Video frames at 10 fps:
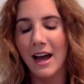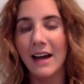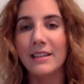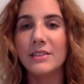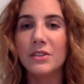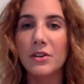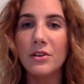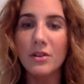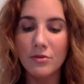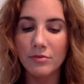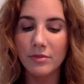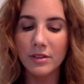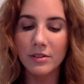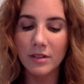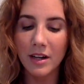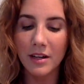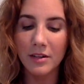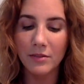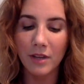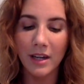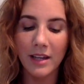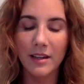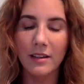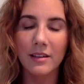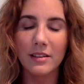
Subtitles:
And it's got a real kind of like